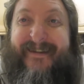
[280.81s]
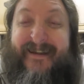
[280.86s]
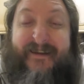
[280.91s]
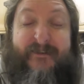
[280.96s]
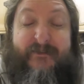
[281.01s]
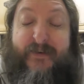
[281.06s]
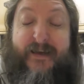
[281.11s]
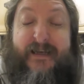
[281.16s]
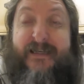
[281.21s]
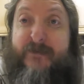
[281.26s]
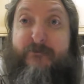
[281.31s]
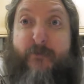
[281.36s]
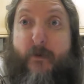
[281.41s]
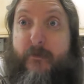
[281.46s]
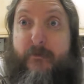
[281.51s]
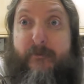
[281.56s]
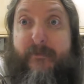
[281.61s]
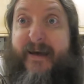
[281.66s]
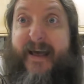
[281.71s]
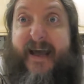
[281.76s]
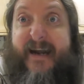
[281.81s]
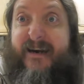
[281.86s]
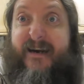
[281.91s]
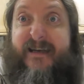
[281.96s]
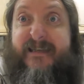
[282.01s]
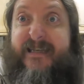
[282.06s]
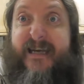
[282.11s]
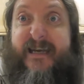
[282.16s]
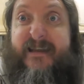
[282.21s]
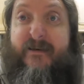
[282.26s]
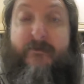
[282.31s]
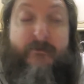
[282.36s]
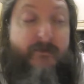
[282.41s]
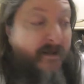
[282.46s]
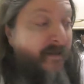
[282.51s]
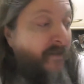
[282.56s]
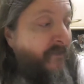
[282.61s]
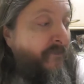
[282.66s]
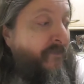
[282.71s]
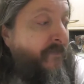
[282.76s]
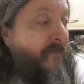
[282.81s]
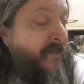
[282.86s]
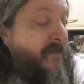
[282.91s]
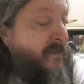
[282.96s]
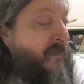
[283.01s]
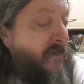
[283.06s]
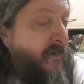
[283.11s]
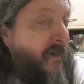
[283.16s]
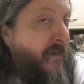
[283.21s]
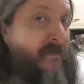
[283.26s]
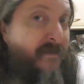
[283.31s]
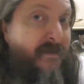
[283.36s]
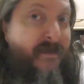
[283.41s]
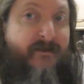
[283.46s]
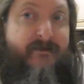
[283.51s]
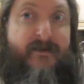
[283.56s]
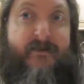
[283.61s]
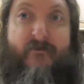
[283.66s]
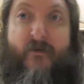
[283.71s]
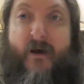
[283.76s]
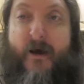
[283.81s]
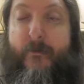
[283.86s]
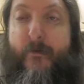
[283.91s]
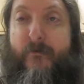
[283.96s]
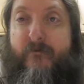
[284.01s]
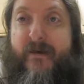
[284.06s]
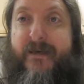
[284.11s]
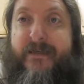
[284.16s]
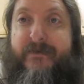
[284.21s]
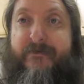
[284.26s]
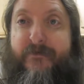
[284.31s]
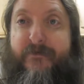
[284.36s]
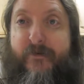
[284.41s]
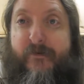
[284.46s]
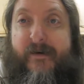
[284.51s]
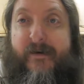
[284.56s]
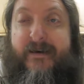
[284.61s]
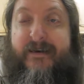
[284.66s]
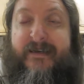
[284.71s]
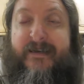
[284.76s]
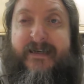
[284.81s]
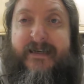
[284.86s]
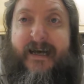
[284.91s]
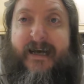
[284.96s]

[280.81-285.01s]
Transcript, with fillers: Things just pop in my head and I say them, and I've, there's no necessarily rhyme or reason for it.